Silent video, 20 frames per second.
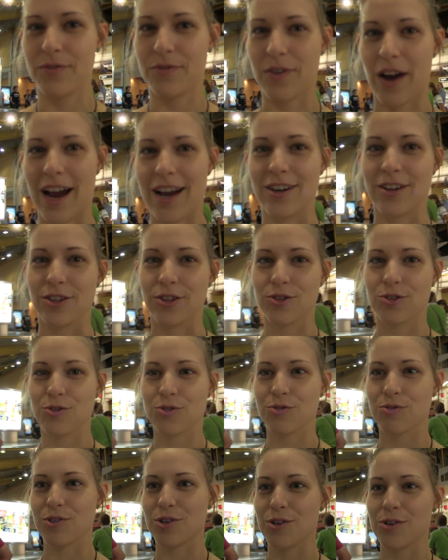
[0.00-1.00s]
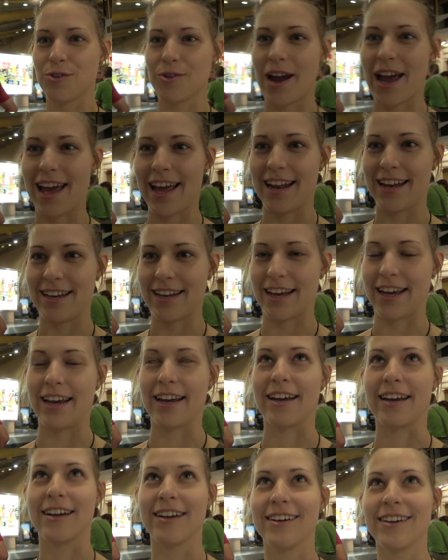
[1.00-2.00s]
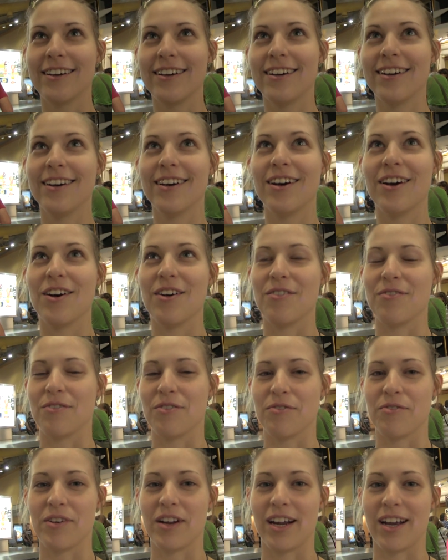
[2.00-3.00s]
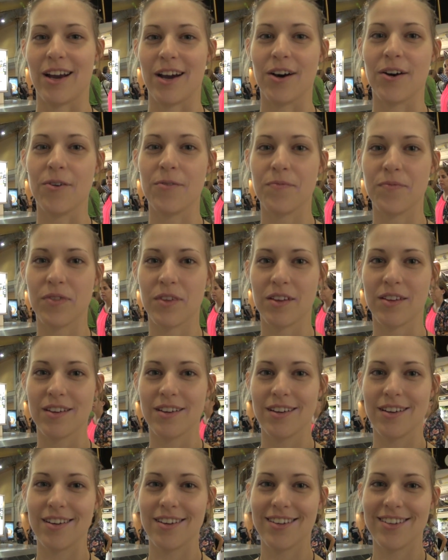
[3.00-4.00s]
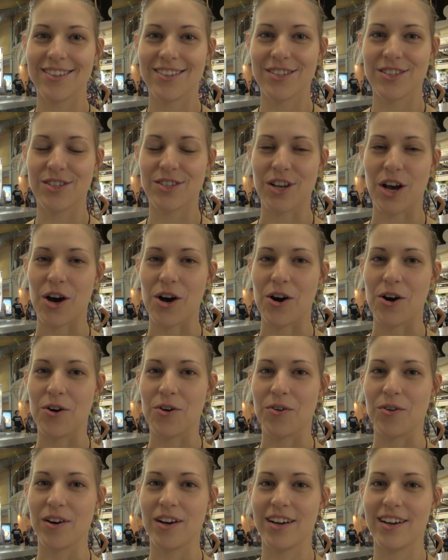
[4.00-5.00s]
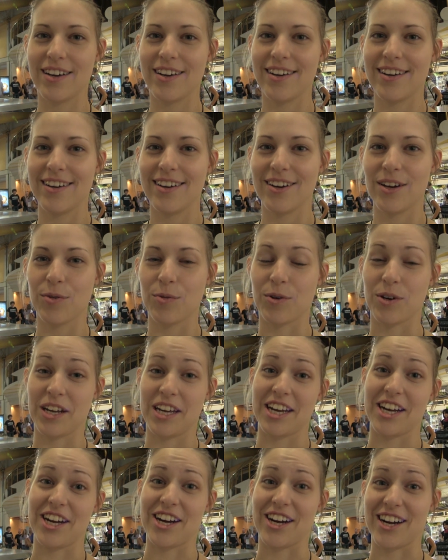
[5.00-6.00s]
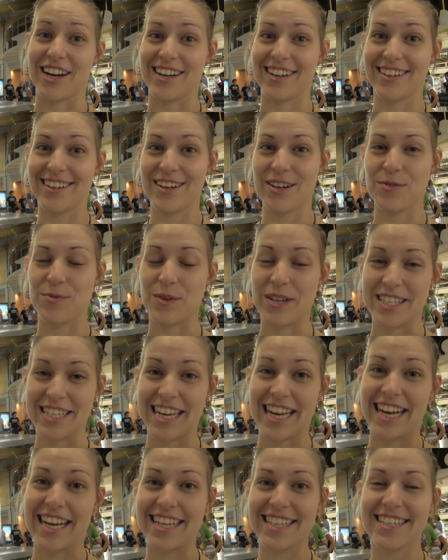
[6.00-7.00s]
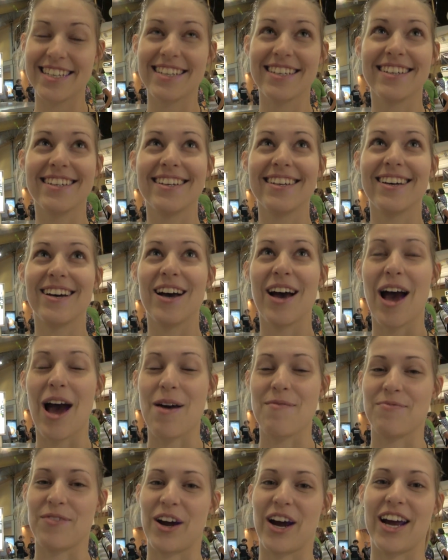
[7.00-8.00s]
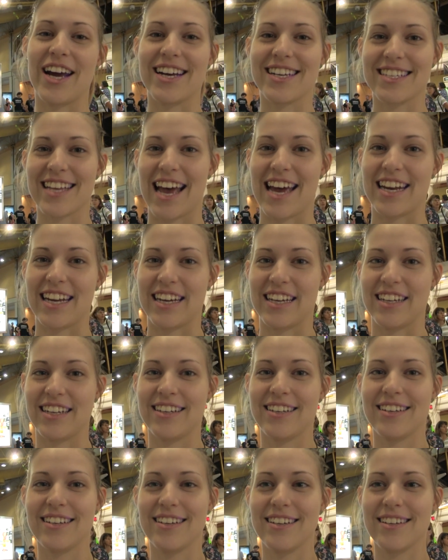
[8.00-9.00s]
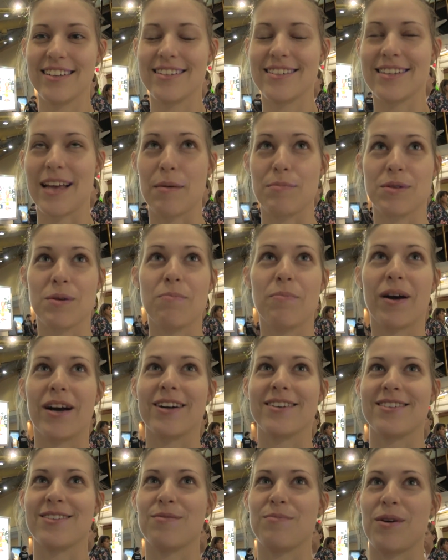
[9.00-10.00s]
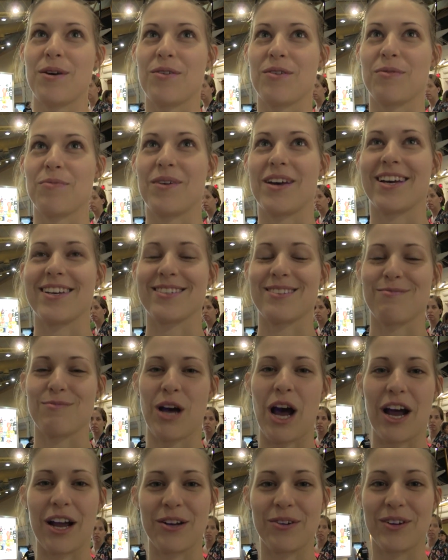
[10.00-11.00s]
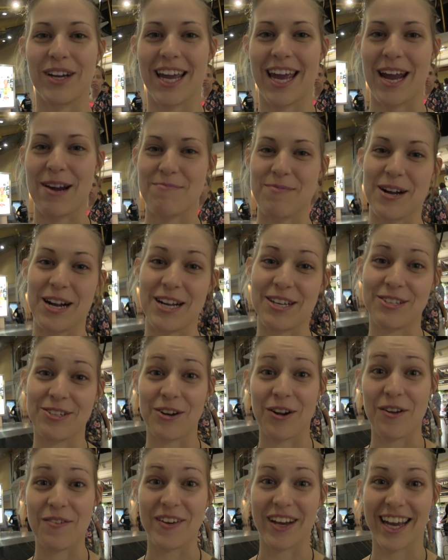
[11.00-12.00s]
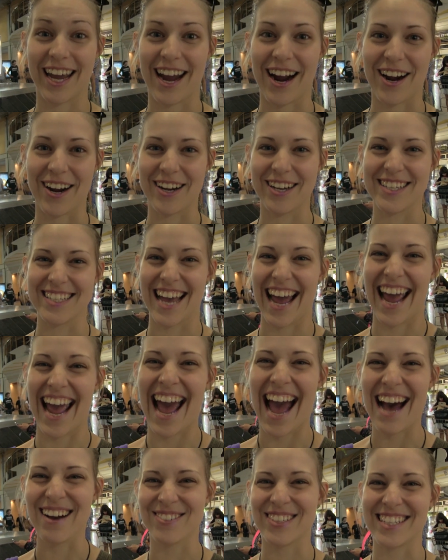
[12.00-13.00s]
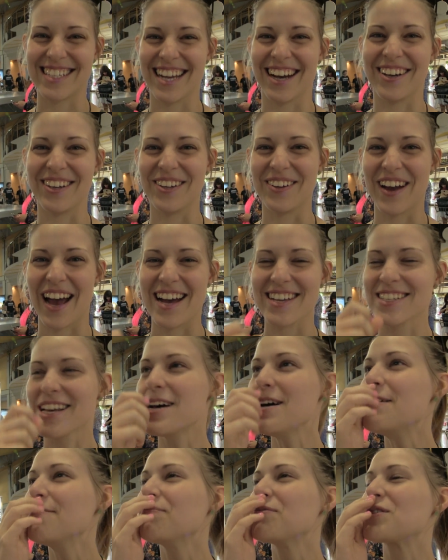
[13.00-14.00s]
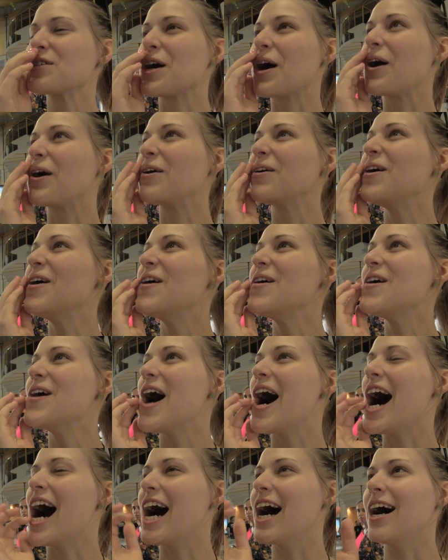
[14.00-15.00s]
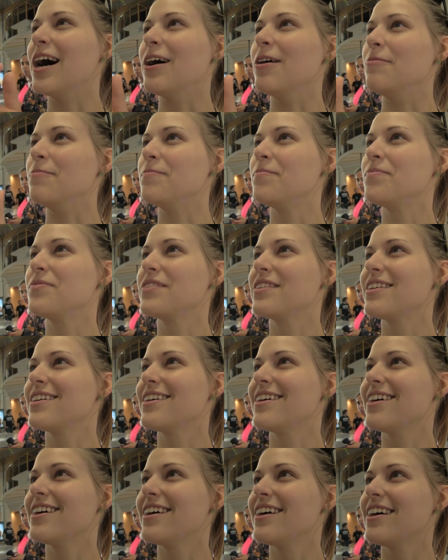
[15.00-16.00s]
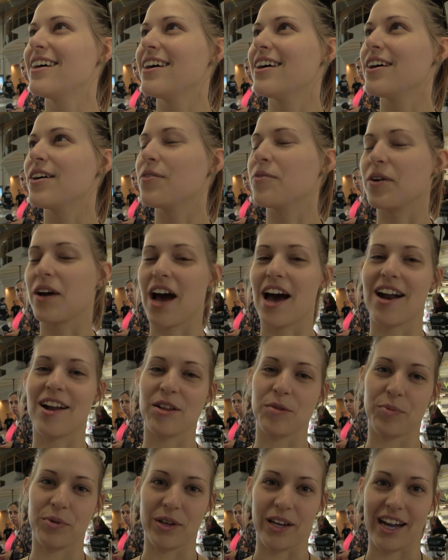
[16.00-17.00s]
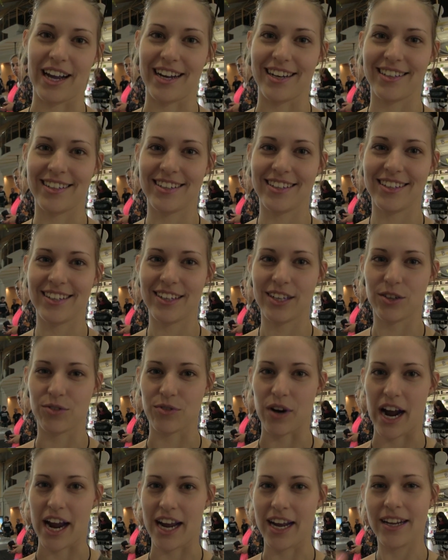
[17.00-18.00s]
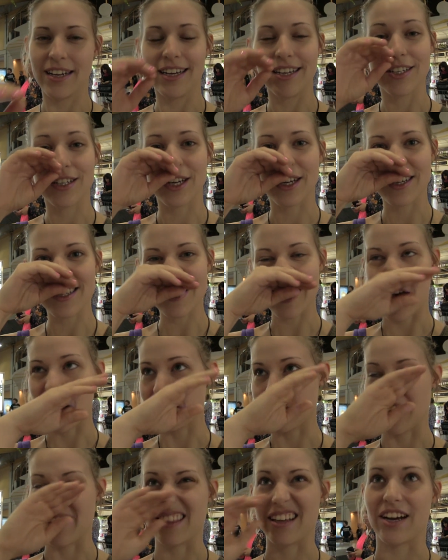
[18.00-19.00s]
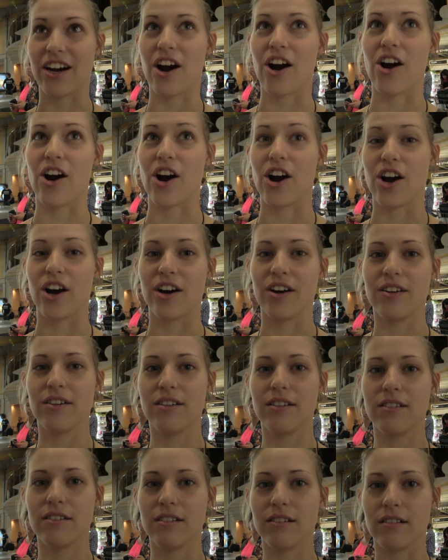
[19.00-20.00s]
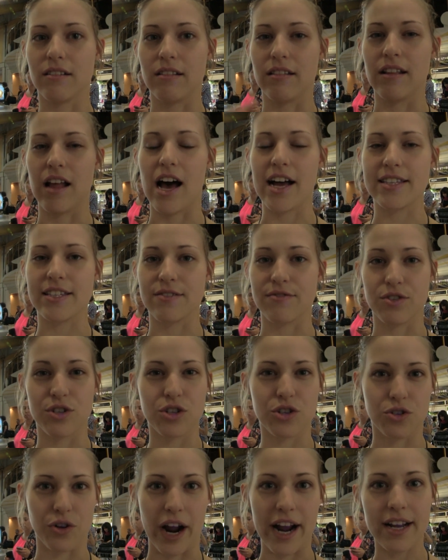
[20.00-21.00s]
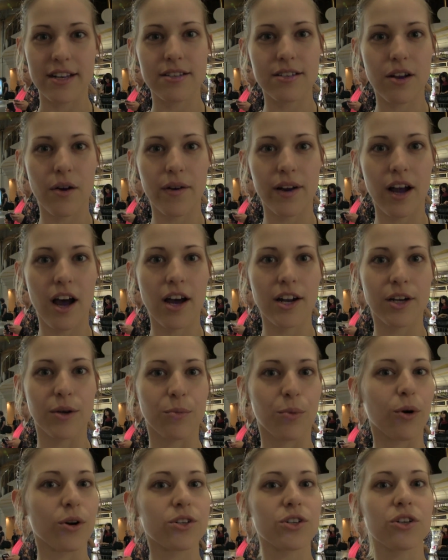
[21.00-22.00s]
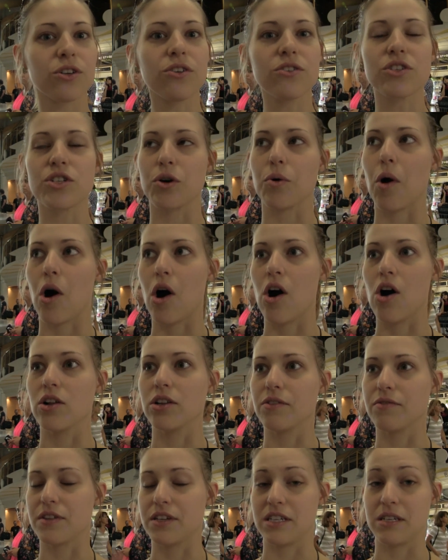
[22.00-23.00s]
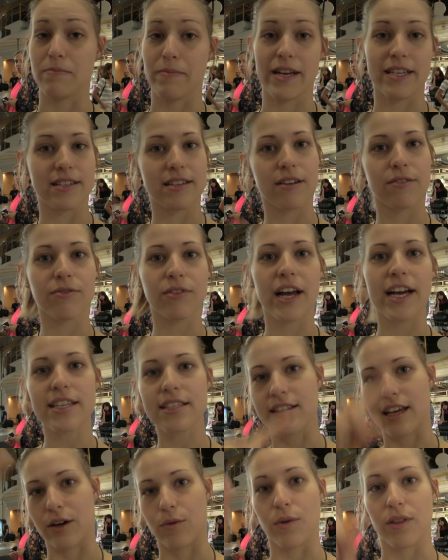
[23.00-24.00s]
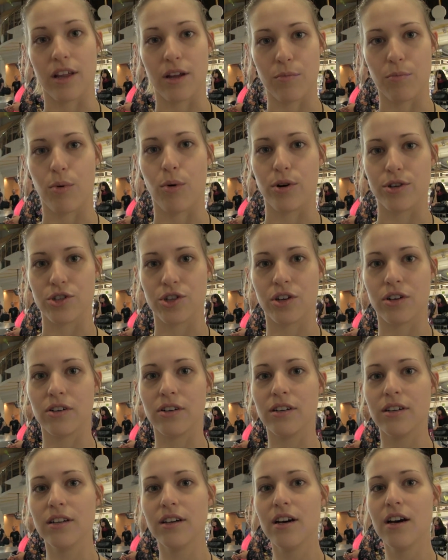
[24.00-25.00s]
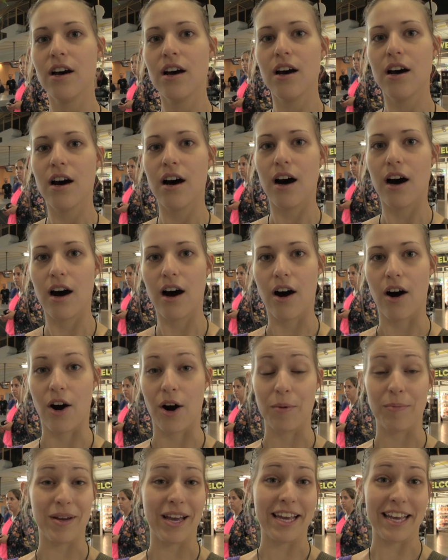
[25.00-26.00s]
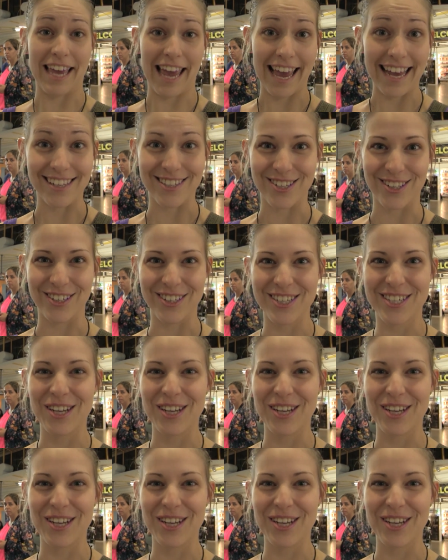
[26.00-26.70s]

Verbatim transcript: Final true ending of the video. So we're here. We did it. I'm very excited. Sam's embarrassed to be with me because I'm talking to a camera and I don't even care because I have to tell you guys. So um, we got on the plane, right? It turns out that there are lots of strikes going on in Portugal, so all of the domestic flights, like within Portugal, are being canceled.